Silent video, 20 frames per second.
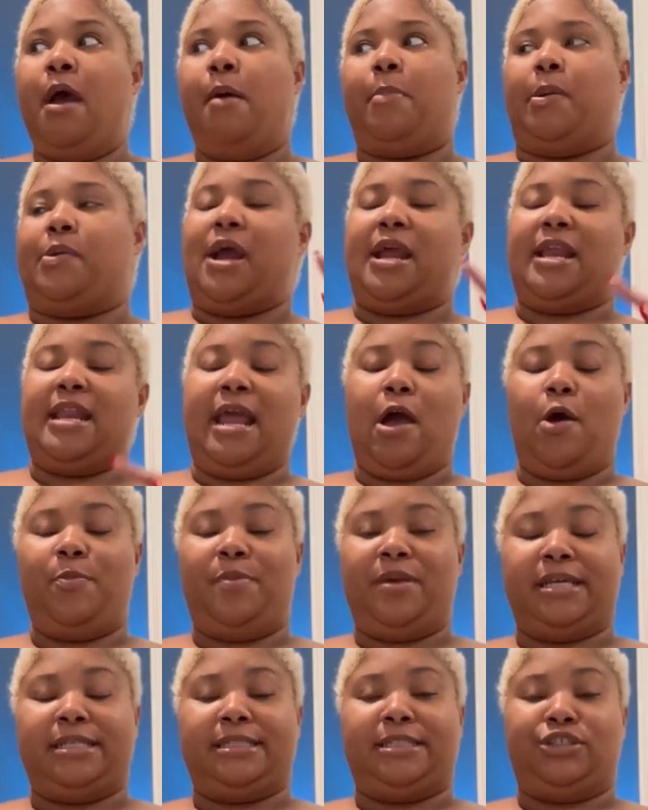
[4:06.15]
But right now,
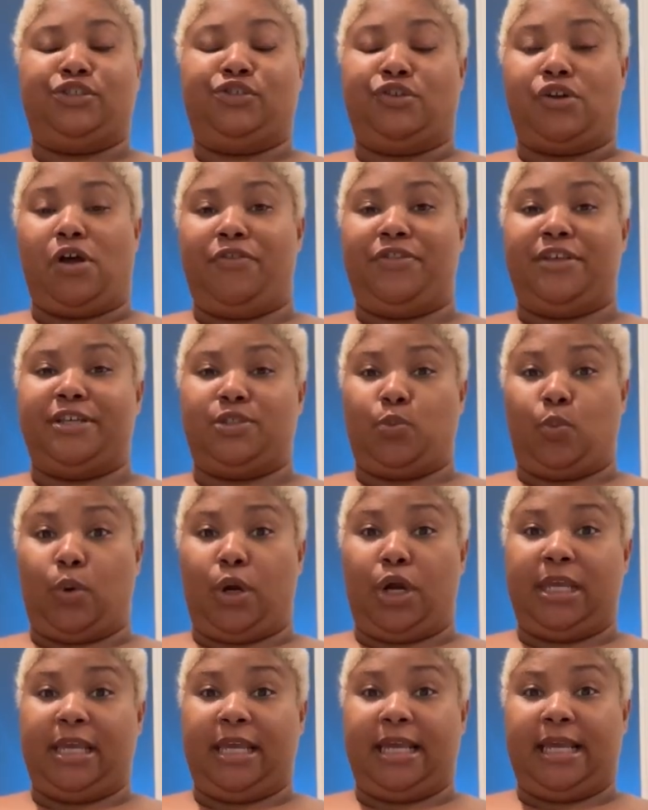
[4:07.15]
because they're doing all this
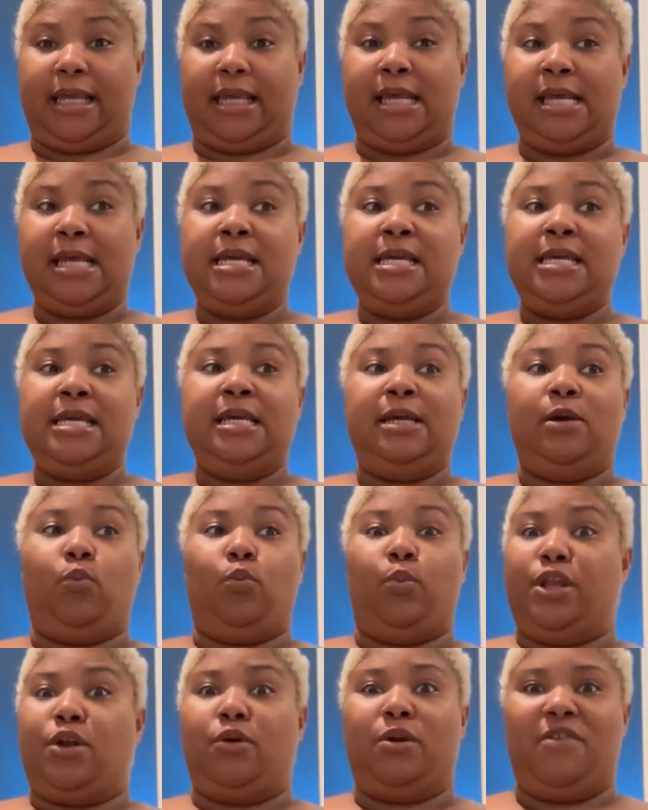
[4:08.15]
working,
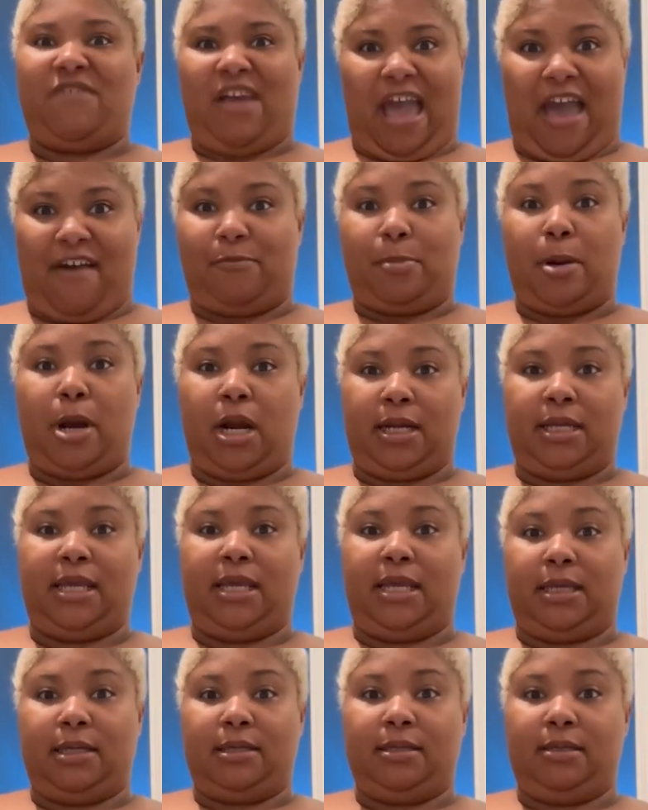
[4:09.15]
we don't even have
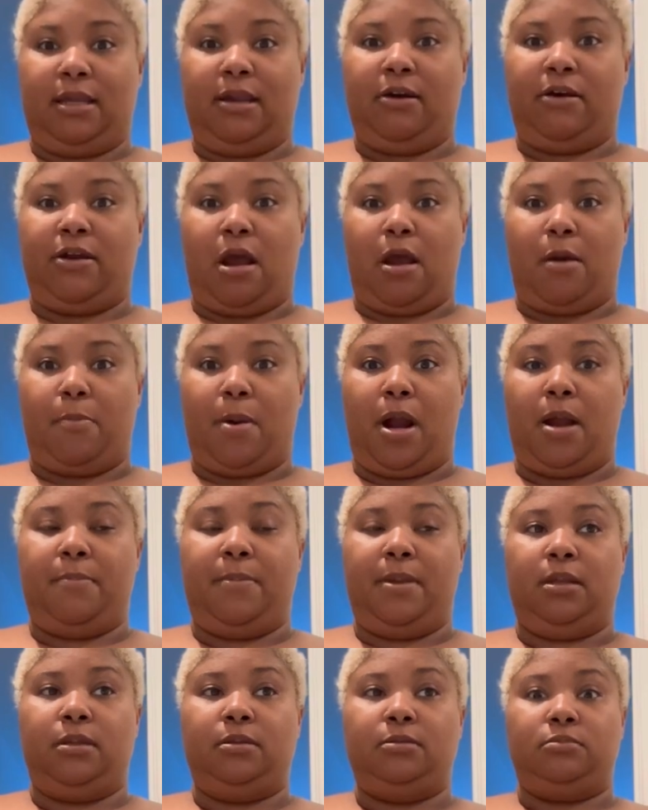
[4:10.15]
parking here at our
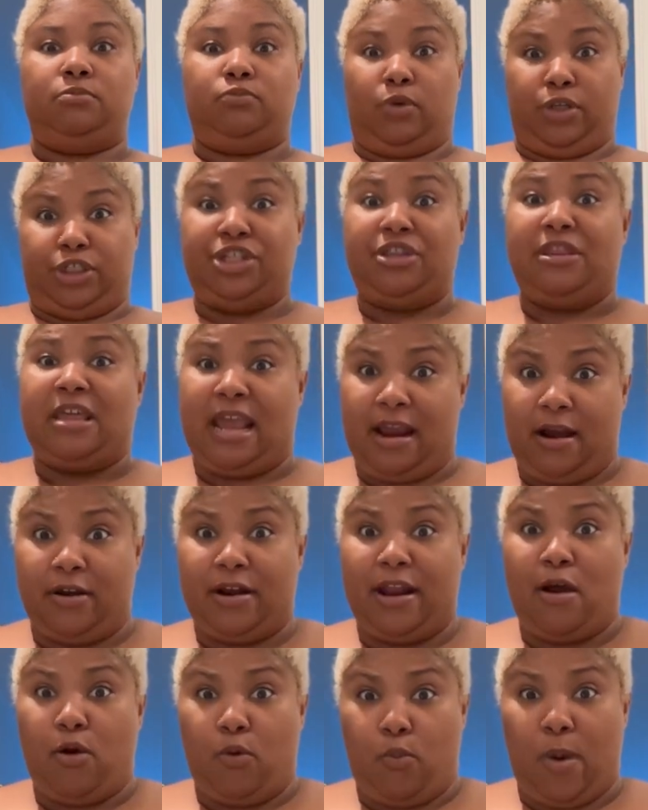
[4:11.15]
apartment, which they are
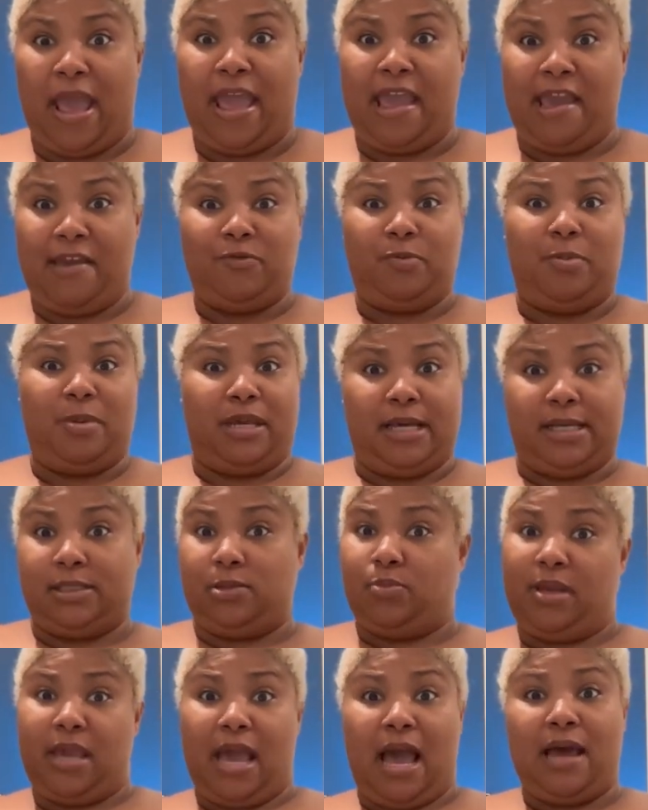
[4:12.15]
now waived because
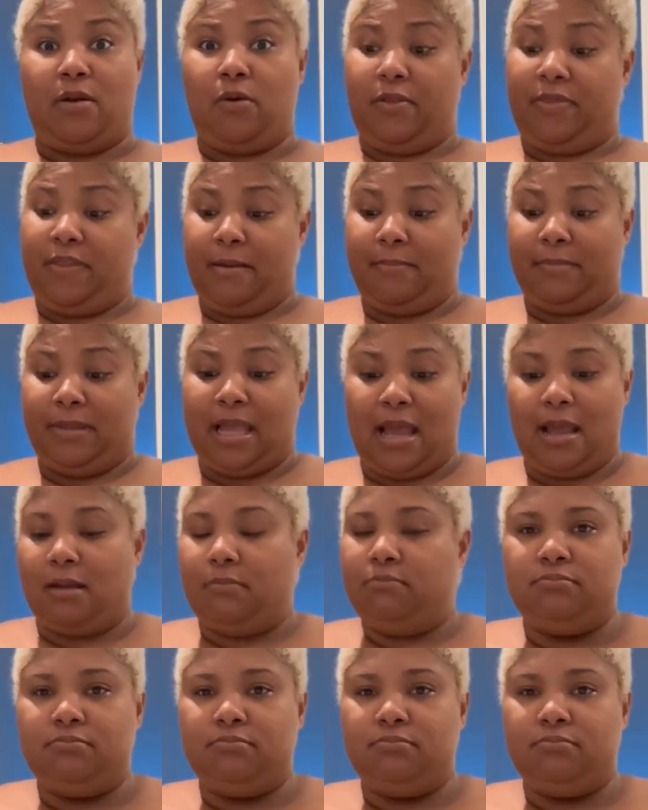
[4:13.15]
we got on them like,